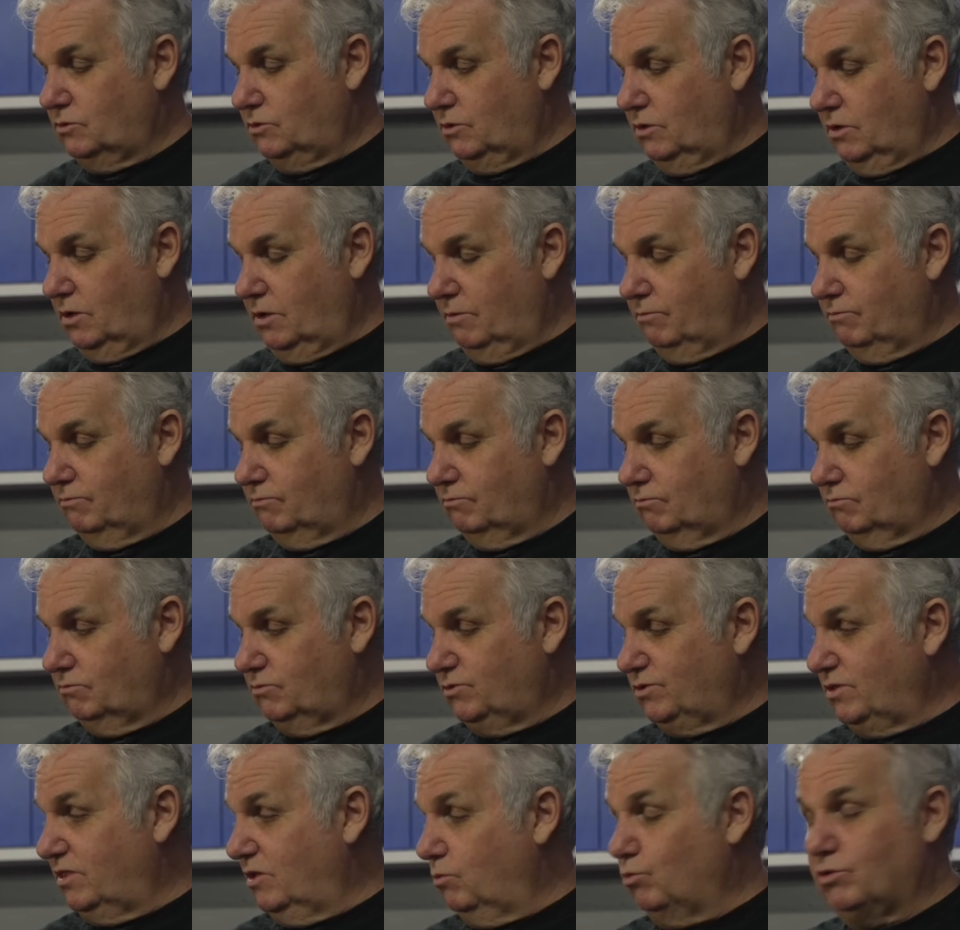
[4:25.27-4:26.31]

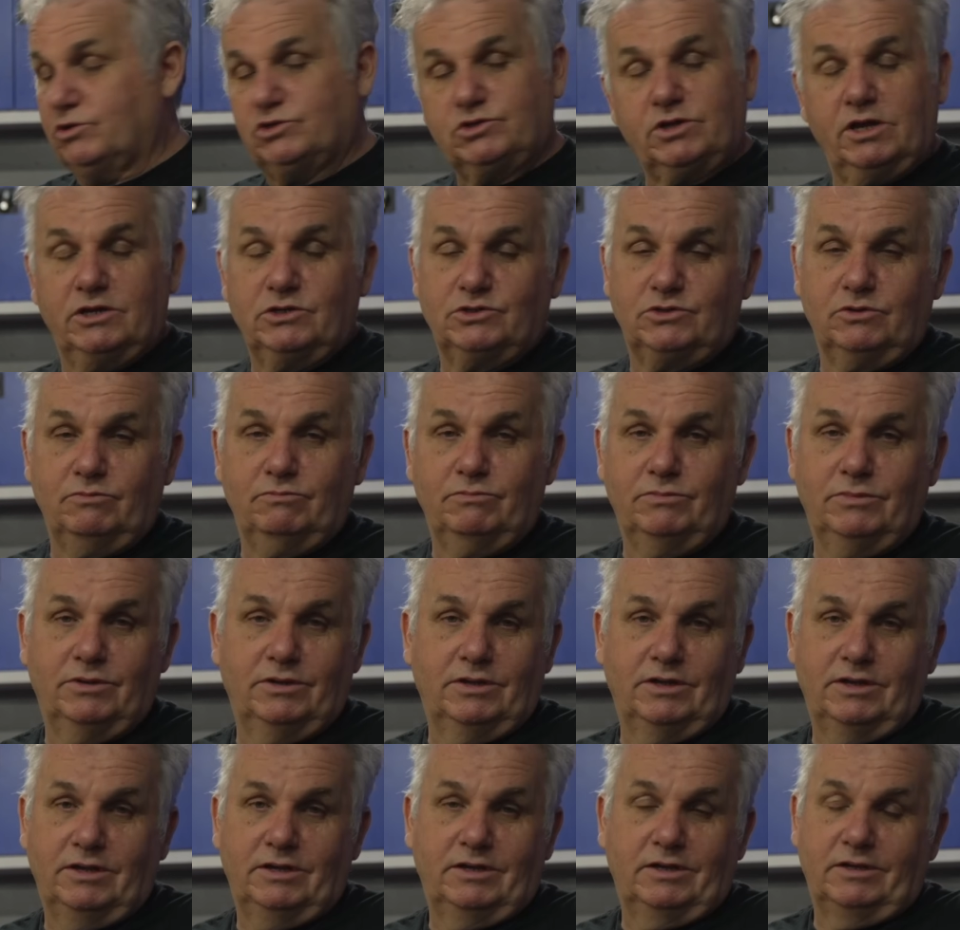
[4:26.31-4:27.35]
So they would have changed them,
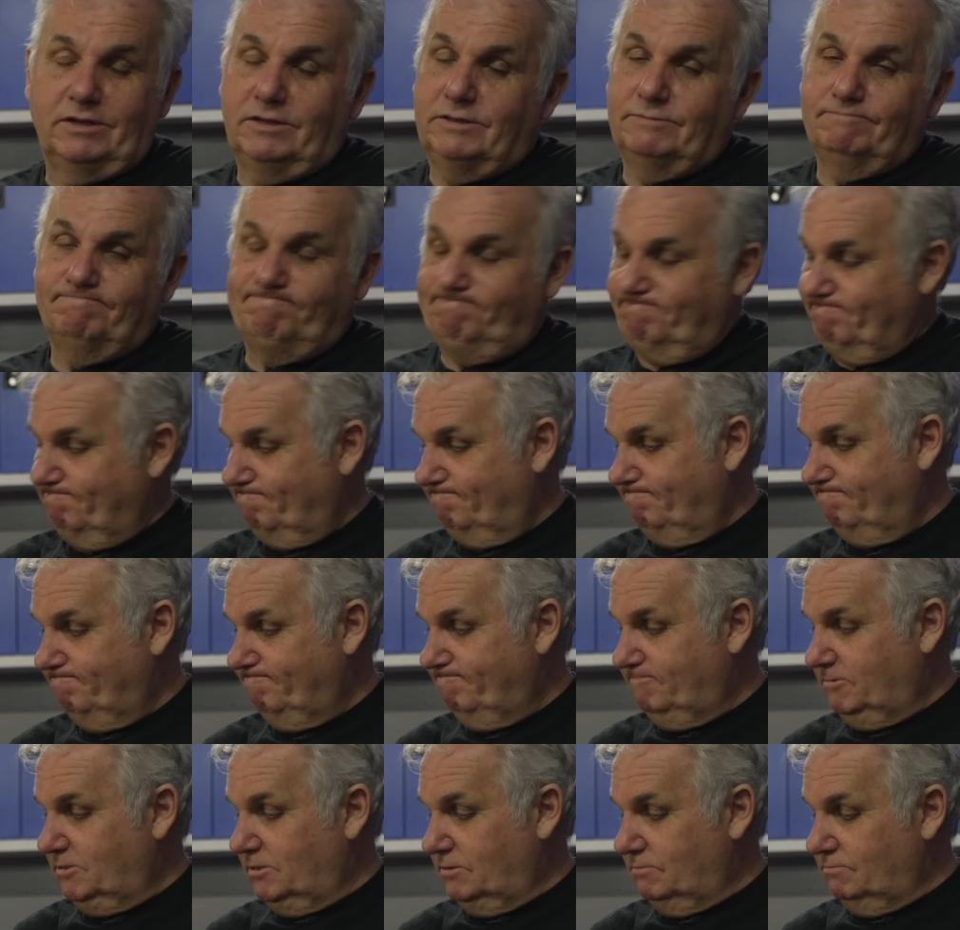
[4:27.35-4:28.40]

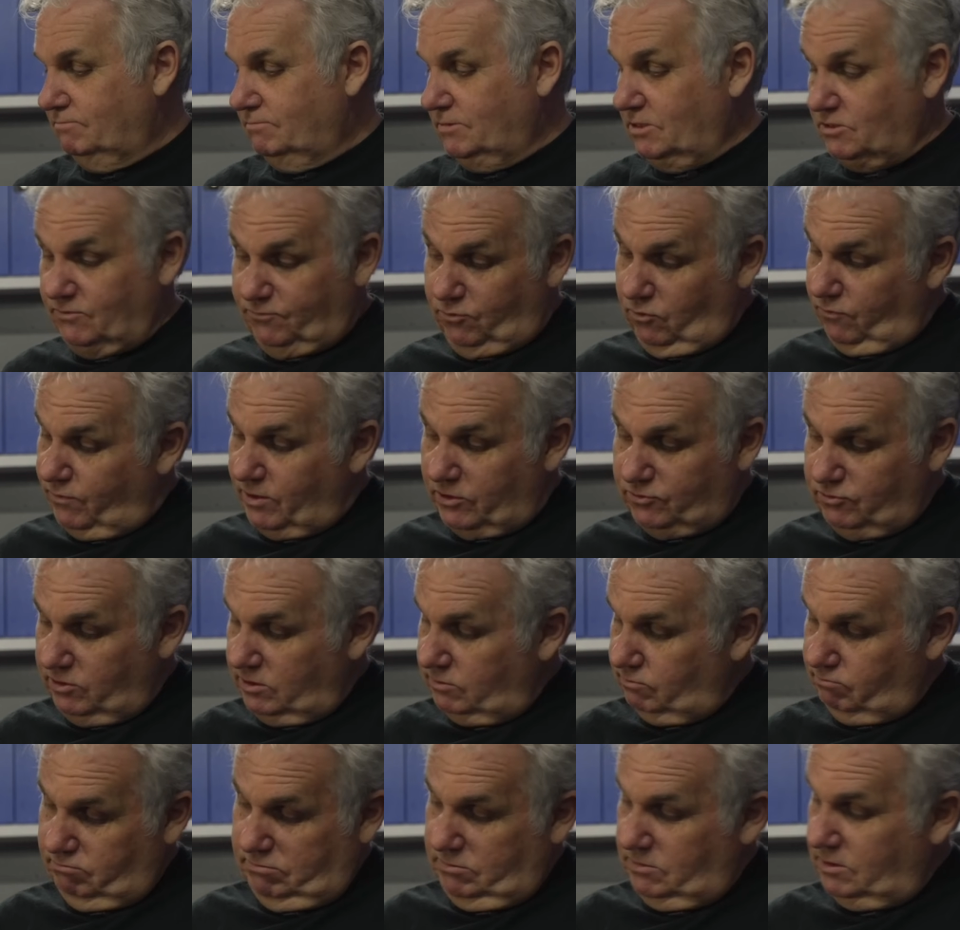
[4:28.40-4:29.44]
but it's a full factory
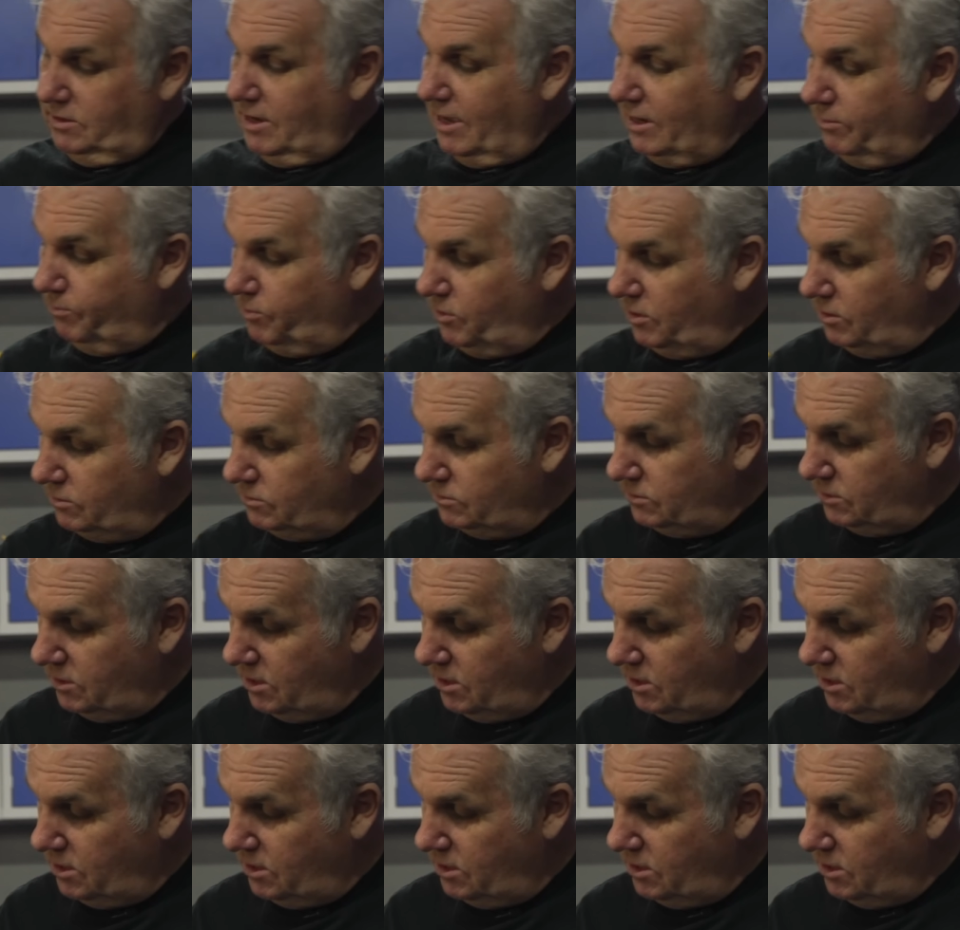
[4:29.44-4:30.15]
caliper.